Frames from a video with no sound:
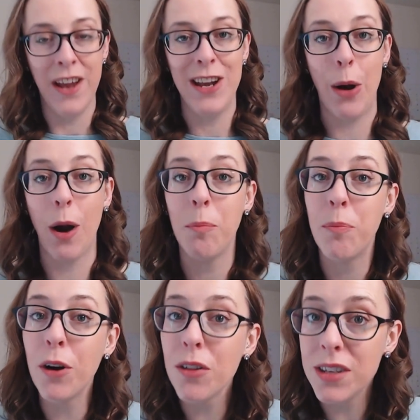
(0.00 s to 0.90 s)
Now our
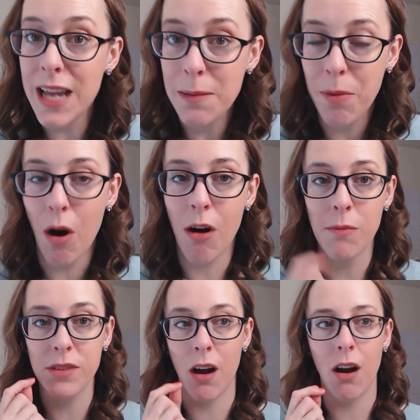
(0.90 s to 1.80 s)
birthday
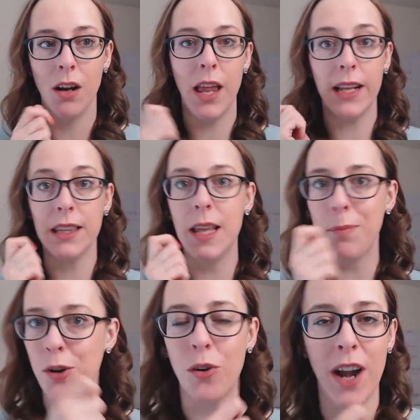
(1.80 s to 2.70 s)
balms are like lip
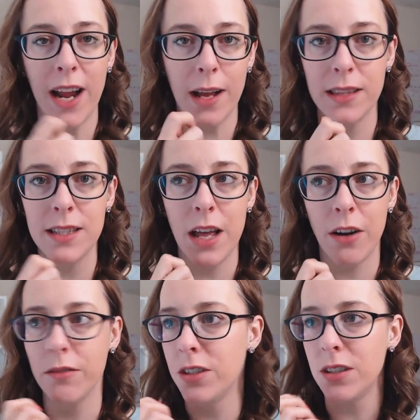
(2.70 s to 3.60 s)
crayons that
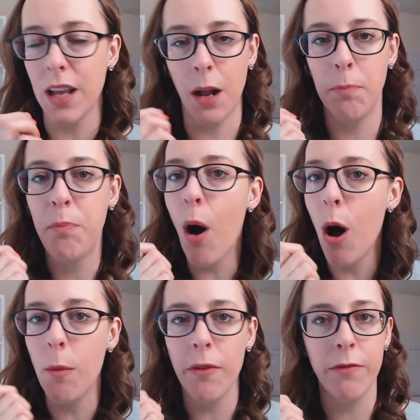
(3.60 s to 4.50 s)
are just like a
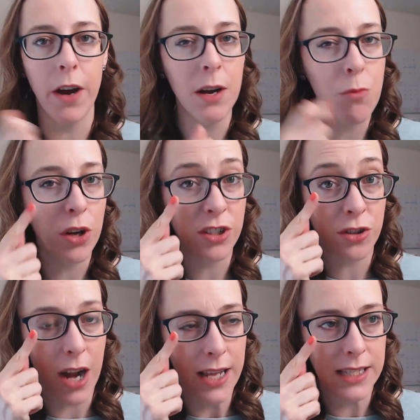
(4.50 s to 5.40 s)
balm, very
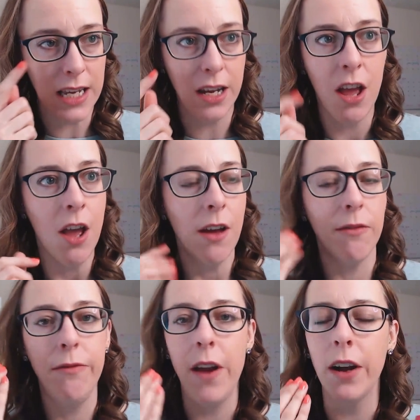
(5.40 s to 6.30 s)
moisturizing,
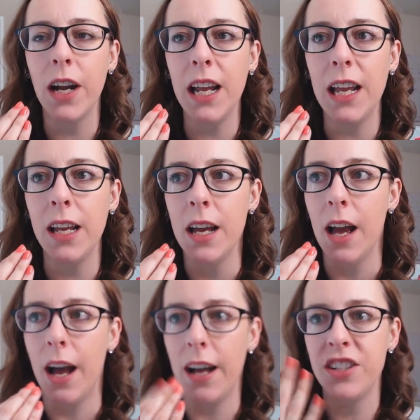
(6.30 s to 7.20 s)
very,
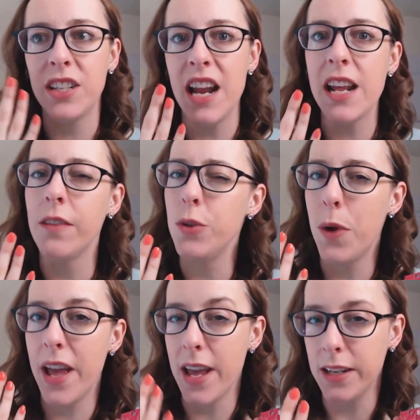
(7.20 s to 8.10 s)
uh, just kind of gives you a
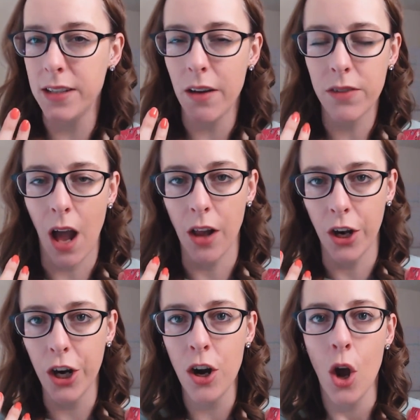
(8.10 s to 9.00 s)
hint of
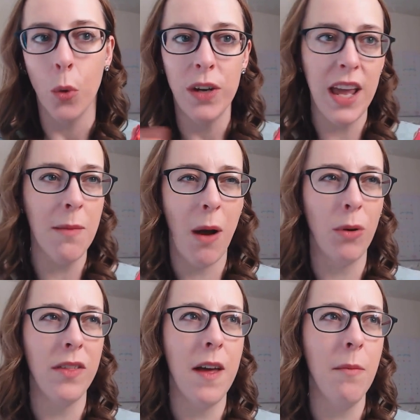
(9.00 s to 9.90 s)
color. We came out
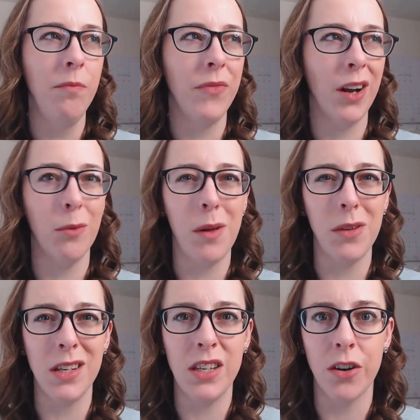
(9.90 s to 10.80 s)
with them, I don't know, maybe
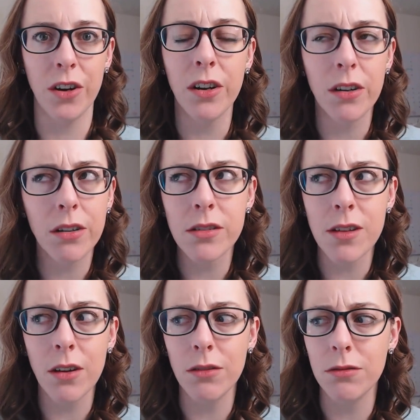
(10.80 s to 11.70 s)
a year or so